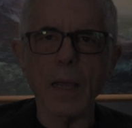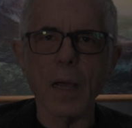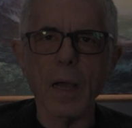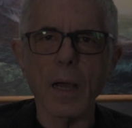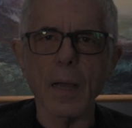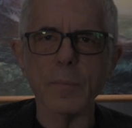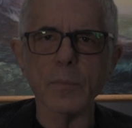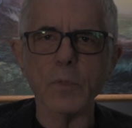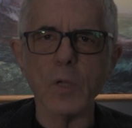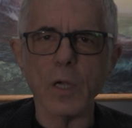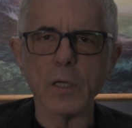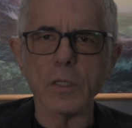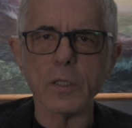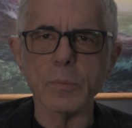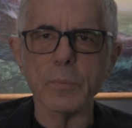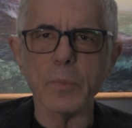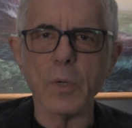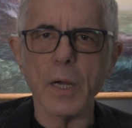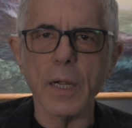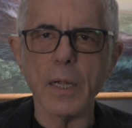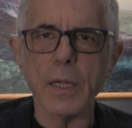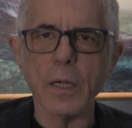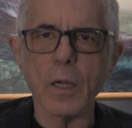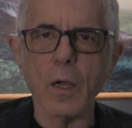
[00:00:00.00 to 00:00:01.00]
I'm Dr.
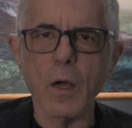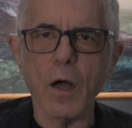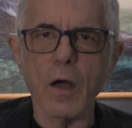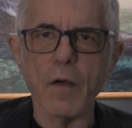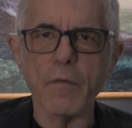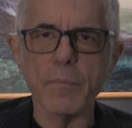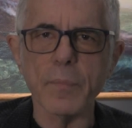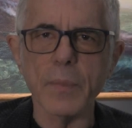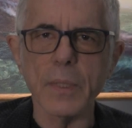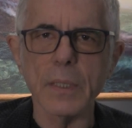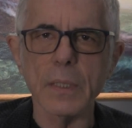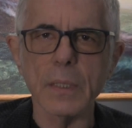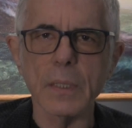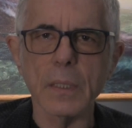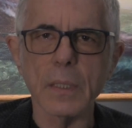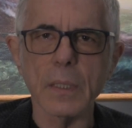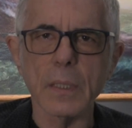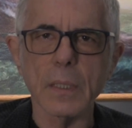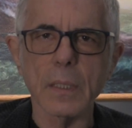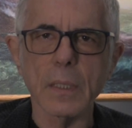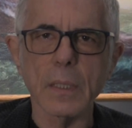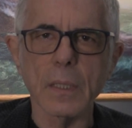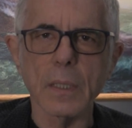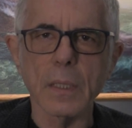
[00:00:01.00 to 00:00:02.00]
Brian Kaufman,
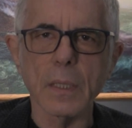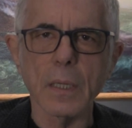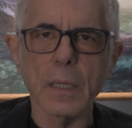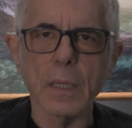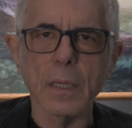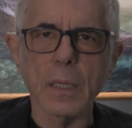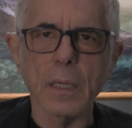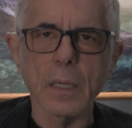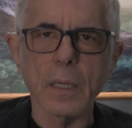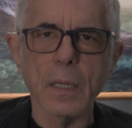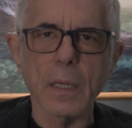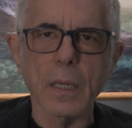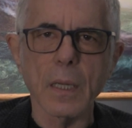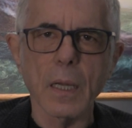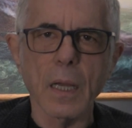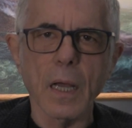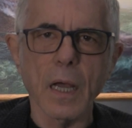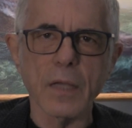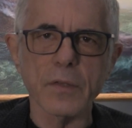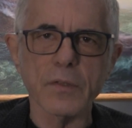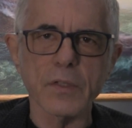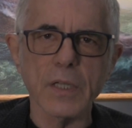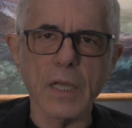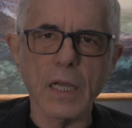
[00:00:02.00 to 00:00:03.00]

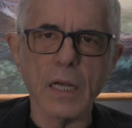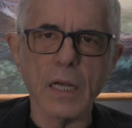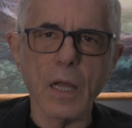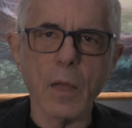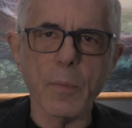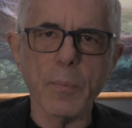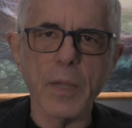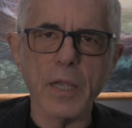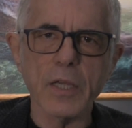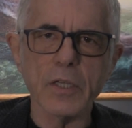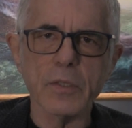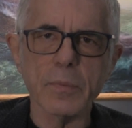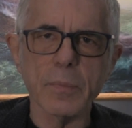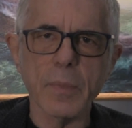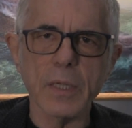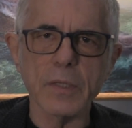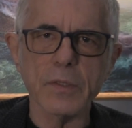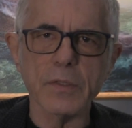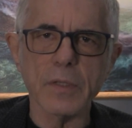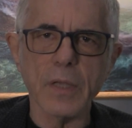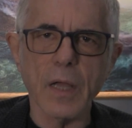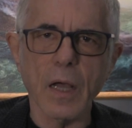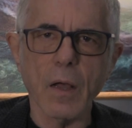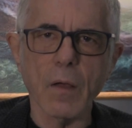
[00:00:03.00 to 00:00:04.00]
a CLL patient
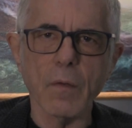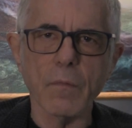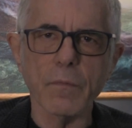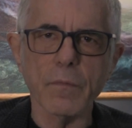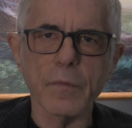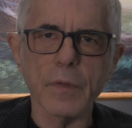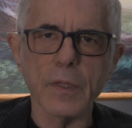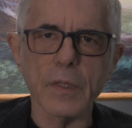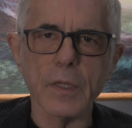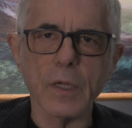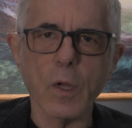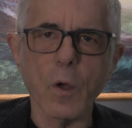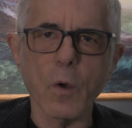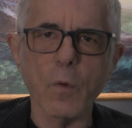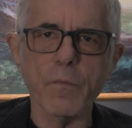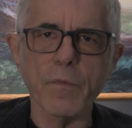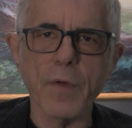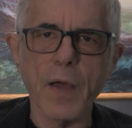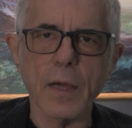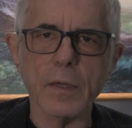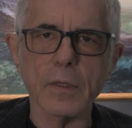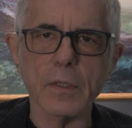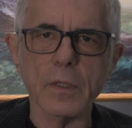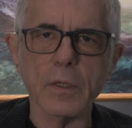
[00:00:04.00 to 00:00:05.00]
myself and the
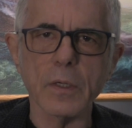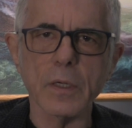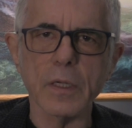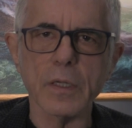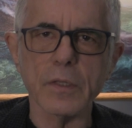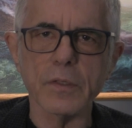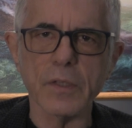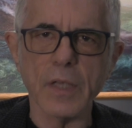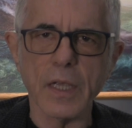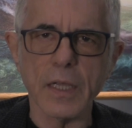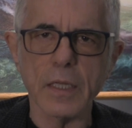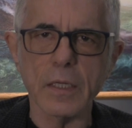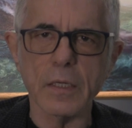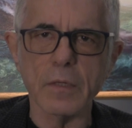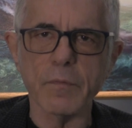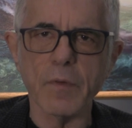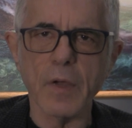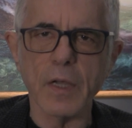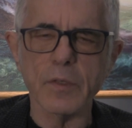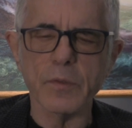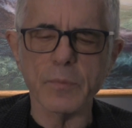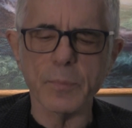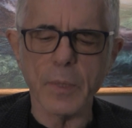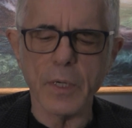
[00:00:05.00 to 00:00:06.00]
co-founder, executive
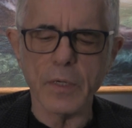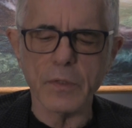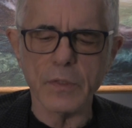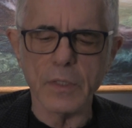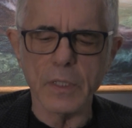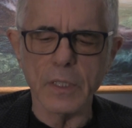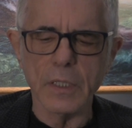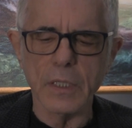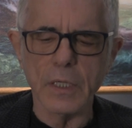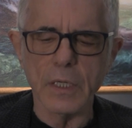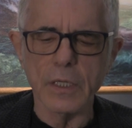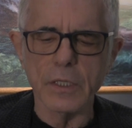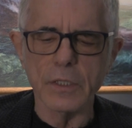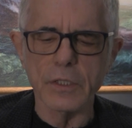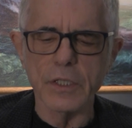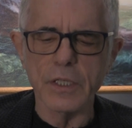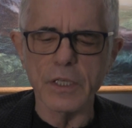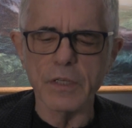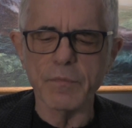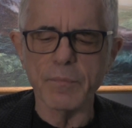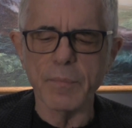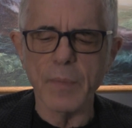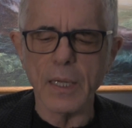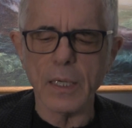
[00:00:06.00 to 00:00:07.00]
vice president, and
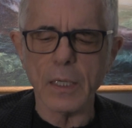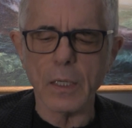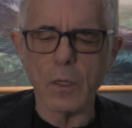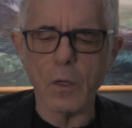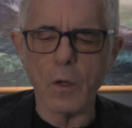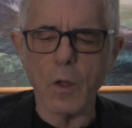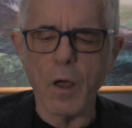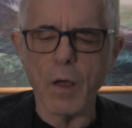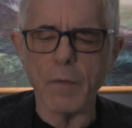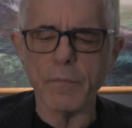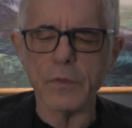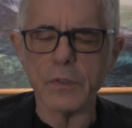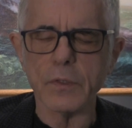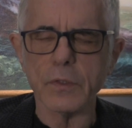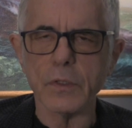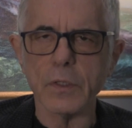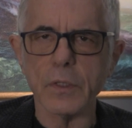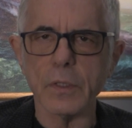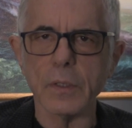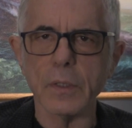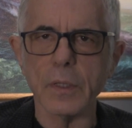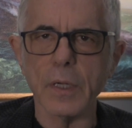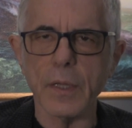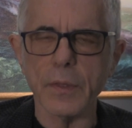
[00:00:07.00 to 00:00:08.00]
chief medical
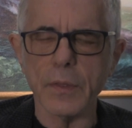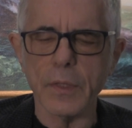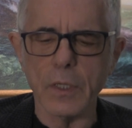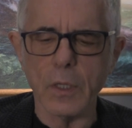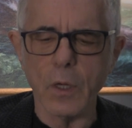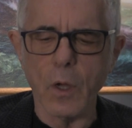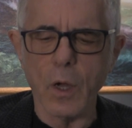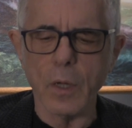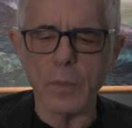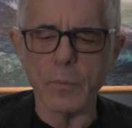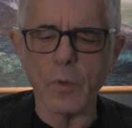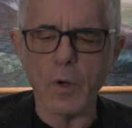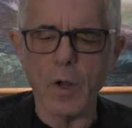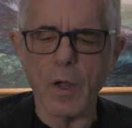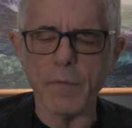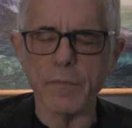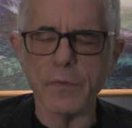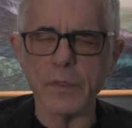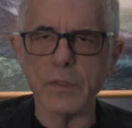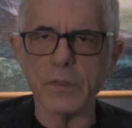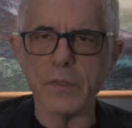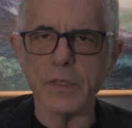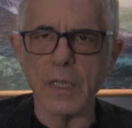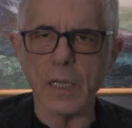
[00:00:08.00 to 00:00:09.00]
officer at the
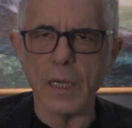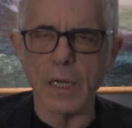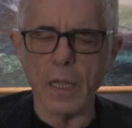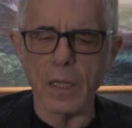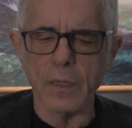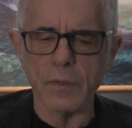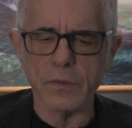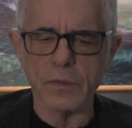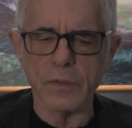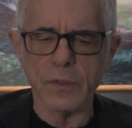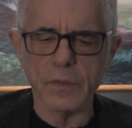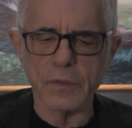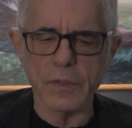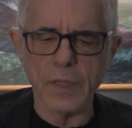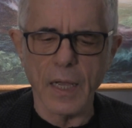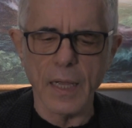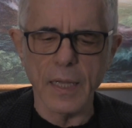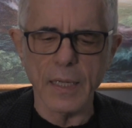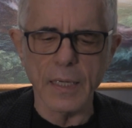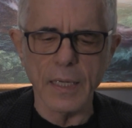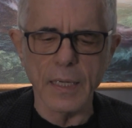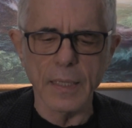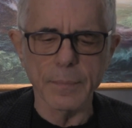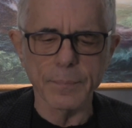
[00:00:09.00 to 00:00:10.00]
nonprofit CLL
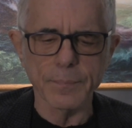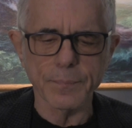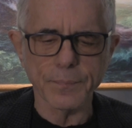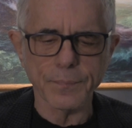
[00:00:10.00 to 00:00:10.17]
Society.